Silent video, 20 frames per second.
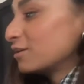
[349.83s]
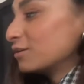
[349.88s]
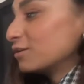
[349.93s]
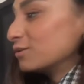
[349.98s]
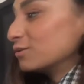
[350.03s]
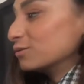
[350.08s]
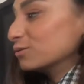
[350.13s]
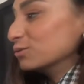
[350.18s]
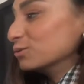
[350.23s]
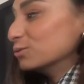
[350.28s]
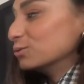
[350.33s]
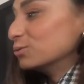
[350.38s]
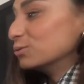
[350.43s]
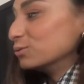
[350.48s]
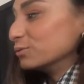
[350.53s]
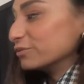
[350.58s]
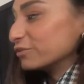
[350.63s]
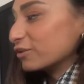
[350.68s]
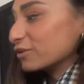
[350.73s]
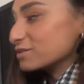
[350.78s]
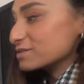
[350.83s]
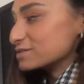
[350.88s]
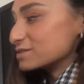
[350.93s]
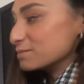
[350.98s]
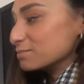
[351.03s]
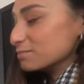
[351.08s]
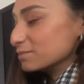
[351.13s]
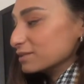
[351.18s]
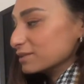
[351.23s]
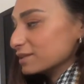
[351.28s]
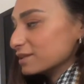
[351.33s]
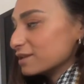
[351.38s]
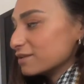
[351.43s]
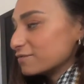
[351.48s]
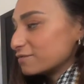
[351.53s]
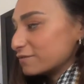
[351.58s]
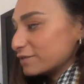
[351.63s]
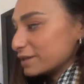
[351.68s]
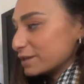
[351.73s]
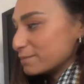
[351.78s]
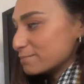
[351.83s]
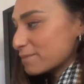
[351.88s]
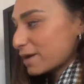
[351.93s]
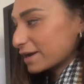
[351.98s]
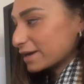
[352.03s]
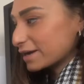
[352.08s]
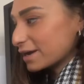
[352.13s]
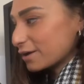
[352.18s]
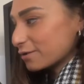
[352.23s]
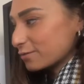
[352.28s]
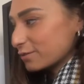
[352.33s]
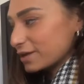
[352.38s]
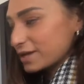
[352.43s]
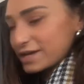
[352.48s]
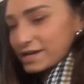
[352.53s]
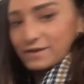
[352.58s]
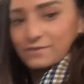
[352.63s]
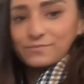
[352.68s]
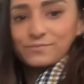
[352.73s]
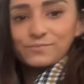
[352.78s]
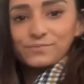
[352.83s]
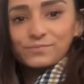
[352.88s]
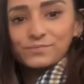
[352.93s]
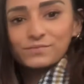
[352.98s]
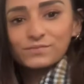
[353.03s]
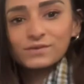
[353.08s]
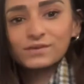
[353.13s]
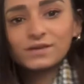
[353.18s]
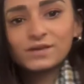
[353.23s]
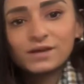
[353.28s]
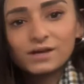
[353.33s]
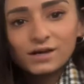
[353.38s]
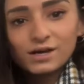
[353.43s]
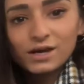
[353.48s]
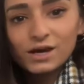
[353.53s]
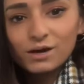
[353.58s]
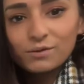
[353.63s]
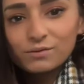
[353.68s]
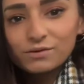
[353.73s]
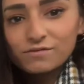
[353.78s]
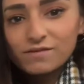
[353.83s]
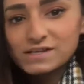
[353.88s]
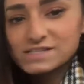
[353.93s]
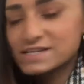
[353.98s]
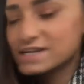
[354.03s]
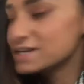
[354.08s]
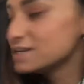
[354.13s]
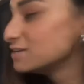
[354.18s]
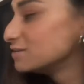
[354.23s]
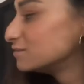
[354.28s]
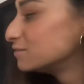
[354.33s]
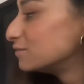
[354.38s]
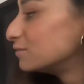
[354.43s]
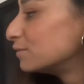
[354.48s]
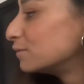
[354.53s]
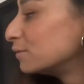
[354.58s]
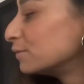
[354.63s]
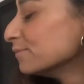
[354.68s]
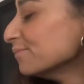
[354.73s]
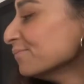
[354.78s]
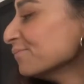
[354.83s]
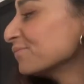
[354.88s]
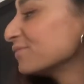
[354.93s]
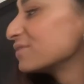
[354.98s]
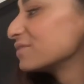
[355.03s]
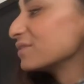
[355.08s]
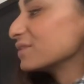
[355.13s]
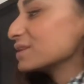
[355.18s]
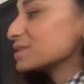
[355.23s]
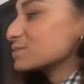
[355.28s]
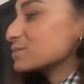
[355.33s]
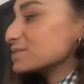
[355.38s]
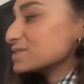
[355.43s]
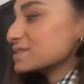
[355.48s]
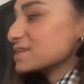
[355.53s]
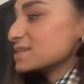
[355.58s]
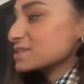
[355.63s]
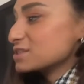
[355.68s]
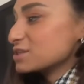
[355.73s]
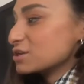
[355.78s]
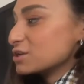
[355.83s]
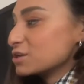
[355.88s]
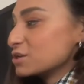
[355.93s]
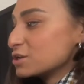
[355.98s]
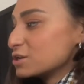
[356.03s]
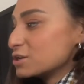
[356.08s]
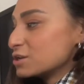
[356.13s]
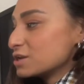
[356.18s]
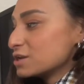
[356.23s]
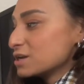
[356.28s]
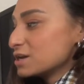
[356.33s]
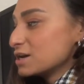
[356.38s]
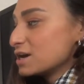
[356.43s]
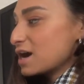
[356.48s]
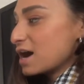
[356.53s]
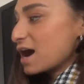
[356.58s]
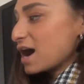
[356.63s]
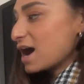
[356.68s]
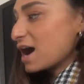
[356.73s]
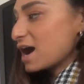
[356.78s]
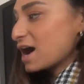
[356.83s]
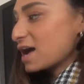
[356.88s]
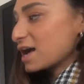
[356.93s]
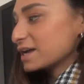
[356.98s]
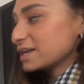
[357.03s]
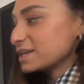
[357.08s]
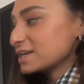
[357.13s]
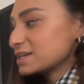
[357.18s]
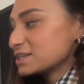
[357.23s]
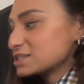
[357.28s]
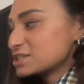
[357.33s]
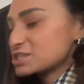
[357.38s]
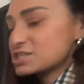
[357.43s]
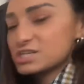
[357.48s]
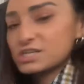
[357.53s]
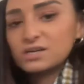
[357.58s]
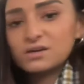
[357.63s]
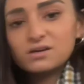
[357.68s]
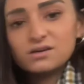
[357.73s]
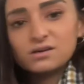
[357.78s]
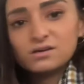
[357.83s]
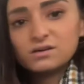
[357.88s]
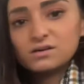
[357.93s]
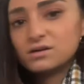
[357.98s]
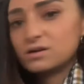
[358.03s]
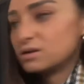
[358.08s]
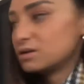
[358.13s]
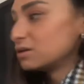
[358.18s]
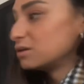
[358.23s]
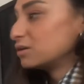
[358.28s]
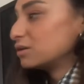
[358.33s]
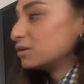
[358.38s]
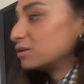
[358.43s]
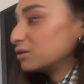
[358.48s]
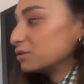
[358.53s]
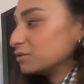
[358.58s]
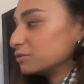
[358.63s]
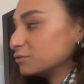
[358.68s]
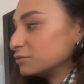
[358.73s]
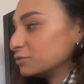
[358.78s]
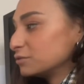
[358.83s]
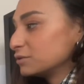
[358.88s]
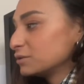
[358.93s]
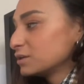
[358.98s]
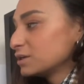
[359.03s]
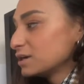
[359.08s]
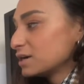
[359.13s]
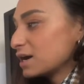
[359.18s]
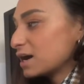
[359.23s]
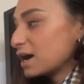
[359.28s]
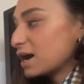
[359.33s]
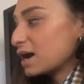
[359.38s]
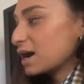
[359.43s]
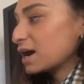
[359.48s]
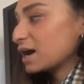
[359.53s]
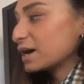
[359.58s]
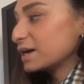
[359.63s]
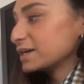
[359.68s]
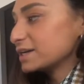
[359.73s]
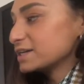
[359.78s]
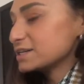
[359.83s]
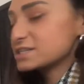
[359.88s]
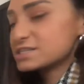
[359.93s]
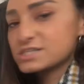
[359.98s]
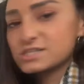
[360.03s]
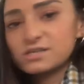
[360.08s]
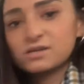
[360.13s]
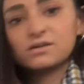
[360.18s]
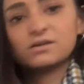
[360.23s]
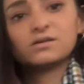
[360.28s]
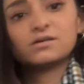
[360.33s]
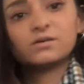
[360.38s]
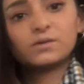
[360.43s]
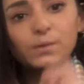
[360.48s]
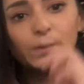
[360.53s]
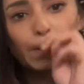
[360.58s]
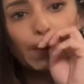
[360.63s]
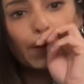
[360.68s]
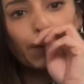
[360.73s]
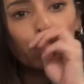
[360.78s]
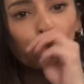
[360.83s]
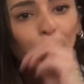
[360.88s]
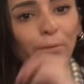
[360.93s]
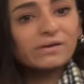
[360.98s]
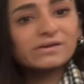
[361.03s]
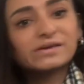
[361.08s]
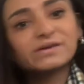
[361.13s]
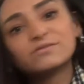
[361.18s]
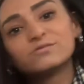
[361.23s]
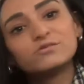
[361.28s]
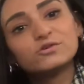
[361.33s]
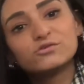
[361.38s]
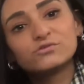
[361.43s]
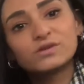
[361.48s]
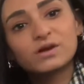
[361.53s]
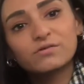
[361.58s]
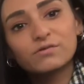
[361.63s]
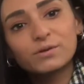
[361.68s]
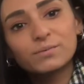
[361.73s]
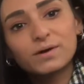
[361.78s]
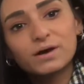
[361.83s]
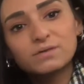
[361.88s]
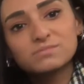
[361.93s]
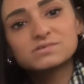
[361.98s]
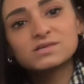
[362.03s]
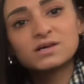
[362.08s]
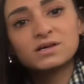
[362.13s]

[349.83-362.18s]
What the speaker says: Oh, we've got some lovely mango here. Are we ready? So this one says, it. It. Are we ready? Using our robot arms.